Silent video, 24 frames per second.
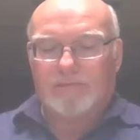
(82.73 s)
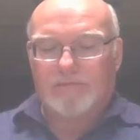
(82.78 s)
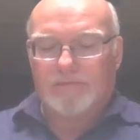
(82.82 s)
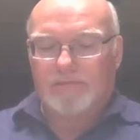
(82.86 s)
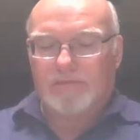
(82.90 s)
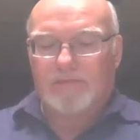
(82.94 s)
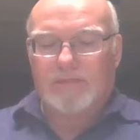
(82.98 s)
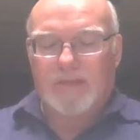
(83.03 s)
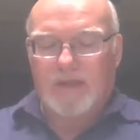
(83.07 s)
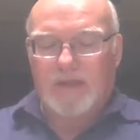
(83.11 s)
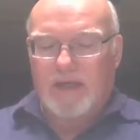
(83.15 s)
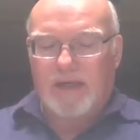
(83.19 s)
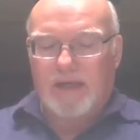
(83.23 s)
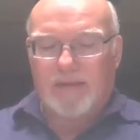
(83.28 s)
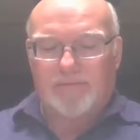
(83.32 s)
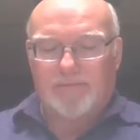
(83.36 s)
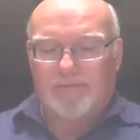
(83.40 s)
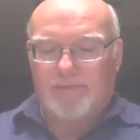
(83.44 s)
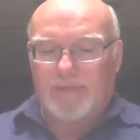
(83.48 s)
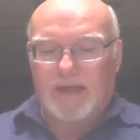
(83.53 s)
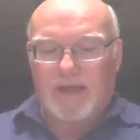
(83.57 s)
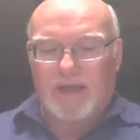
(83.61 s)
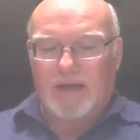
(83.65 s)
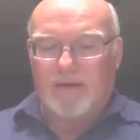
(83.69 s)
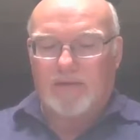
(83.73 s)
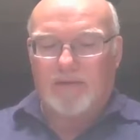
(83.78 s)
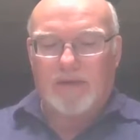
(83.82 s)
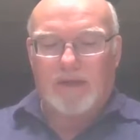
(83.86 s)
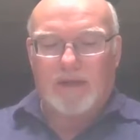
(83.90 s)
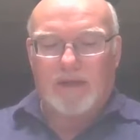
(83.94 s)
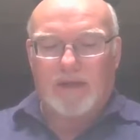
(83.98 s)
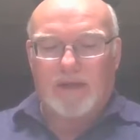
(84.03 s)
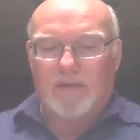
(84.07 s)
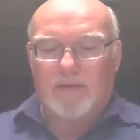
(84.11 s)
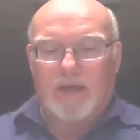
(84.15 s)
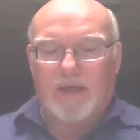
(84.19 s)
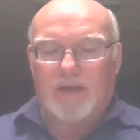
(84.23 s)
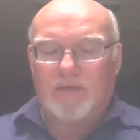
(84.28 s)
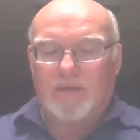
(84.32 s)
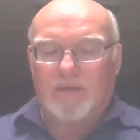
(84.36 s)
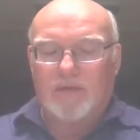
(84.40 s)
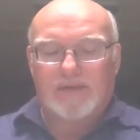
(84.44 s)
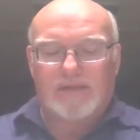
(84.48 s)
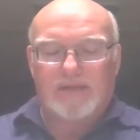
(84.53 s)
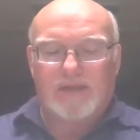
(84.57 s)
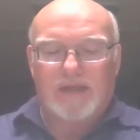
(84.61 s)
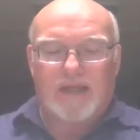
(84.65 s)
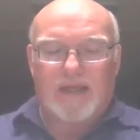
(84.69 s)
Yeah, I don't know. It
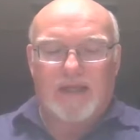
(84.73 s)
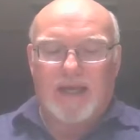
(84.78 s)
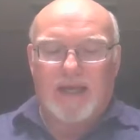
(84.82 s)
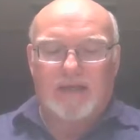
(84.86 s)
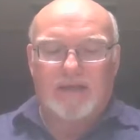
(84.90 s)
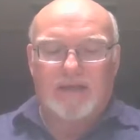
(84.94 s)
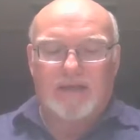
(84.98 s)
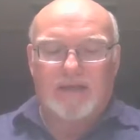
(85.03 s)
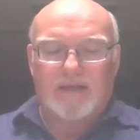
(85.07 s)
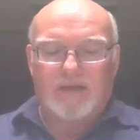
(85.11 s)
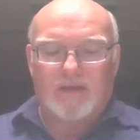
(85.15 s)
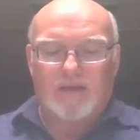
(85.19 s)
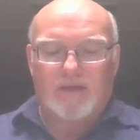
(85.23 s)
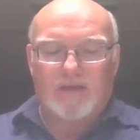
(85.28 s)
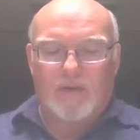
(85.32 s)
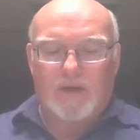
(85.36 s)
had to do with